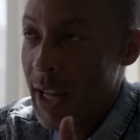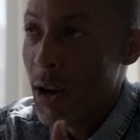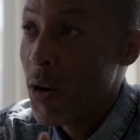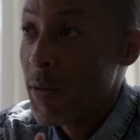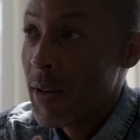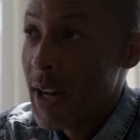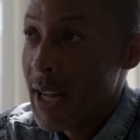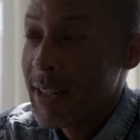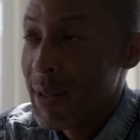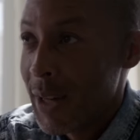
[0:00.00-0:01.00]
they offer
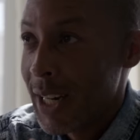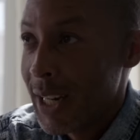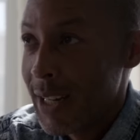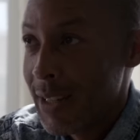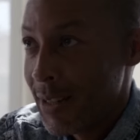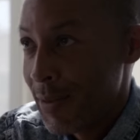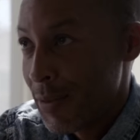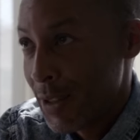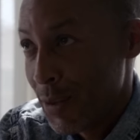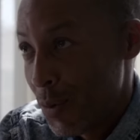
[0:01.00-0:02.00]
actually made it easy
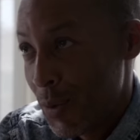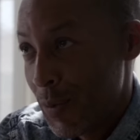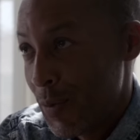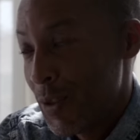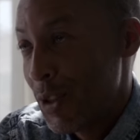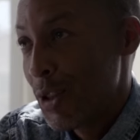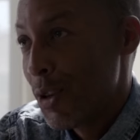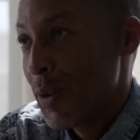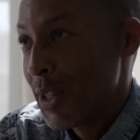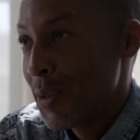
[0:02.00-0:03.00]
for someone with
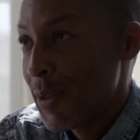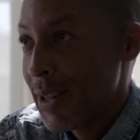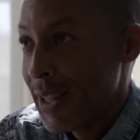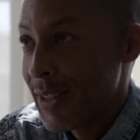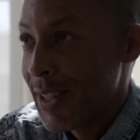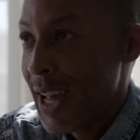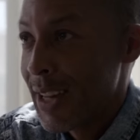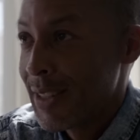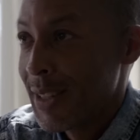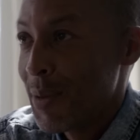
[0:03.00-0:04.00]
no experience to
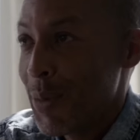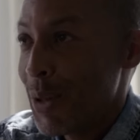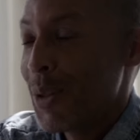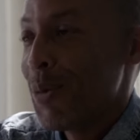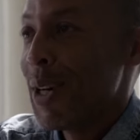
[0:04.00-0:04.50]
actually build a